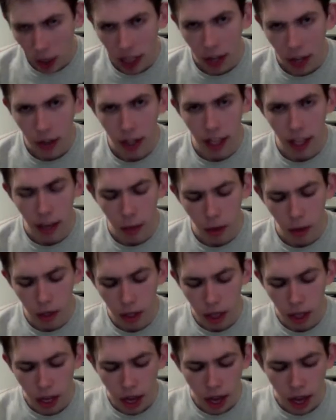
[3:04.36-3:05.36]
think it
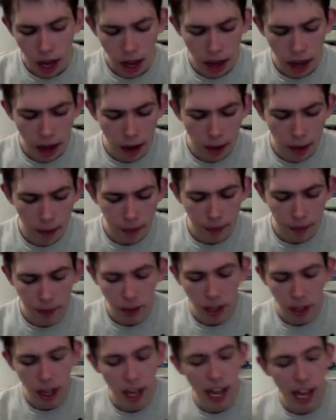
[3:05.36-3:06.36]
was.
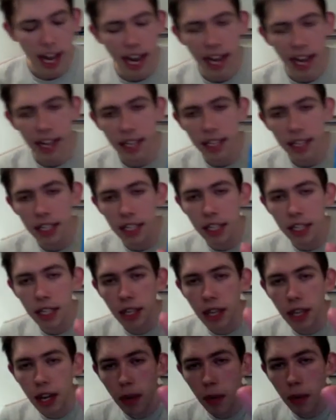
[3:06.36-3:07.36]
Um, and
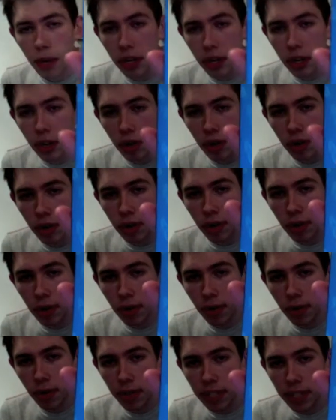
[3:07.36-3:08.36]
went and got
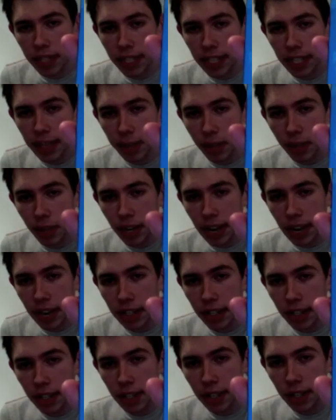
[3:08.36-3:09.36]
Visit Sesame Street
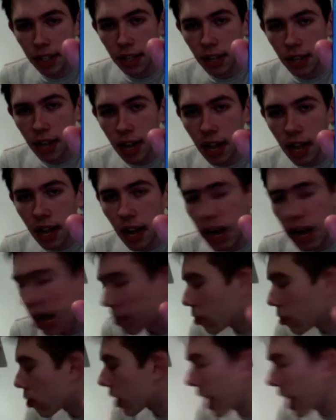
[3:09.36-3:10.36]
letters.
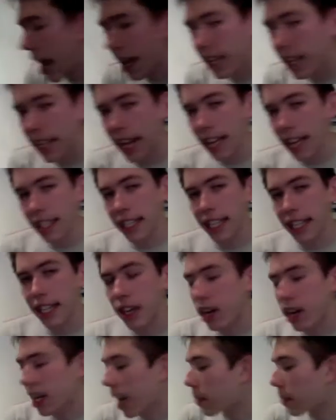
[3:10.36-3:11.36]
Um, you can get
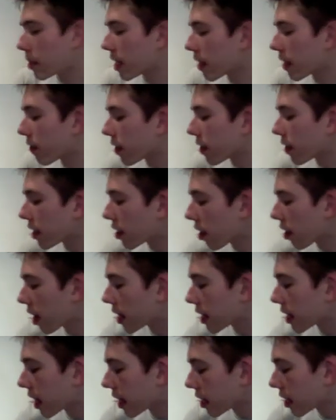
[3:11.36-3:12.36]
CDI games in different
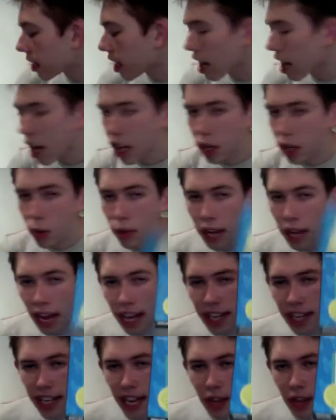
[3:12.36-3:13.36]
sizes. You
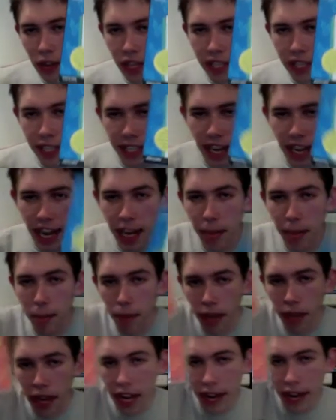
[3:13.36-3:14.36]
can get this game
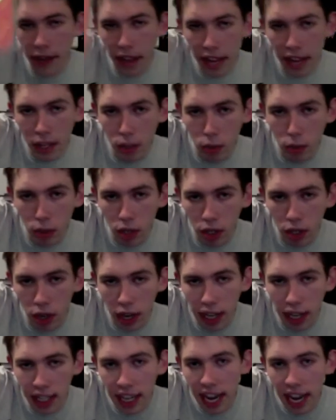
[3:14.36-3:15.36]
in that sort of
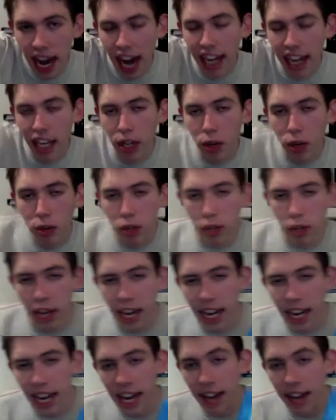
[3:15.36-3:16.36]
size, and you can also
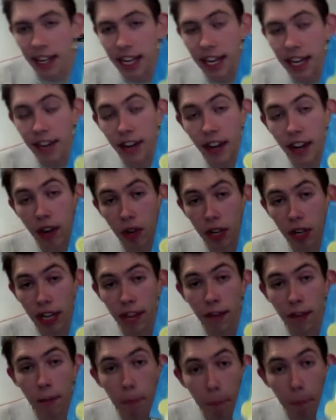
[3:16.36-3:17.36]
get it in the, on an
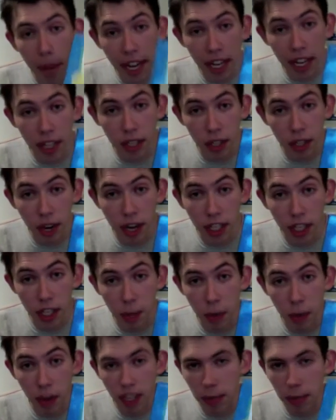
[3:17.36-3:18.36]
even bigger size
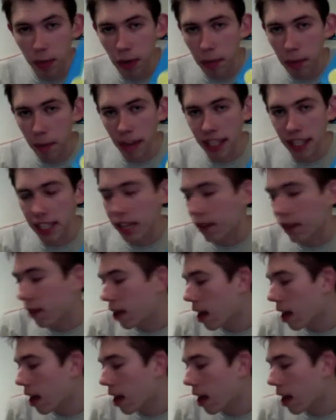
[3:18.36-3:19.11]
as well. It's absolutely massive.